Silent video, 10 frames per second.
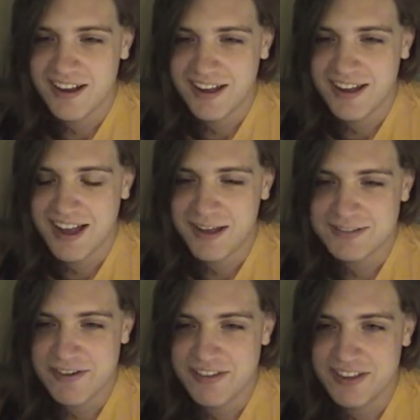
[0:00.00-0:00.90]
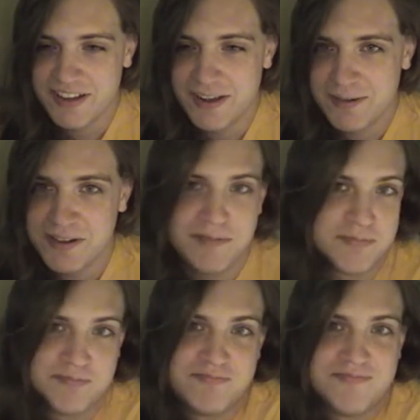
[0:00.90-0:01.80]
How's everything going?
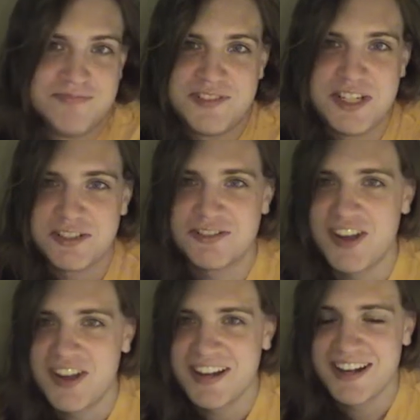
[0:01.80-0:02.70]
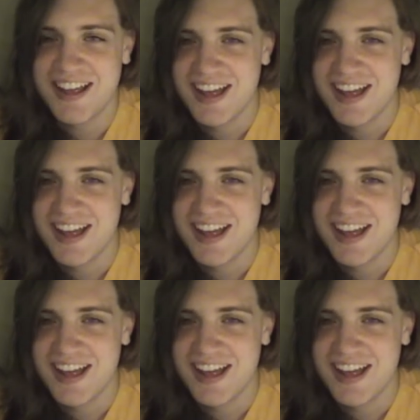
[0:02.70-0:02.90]
Just fine.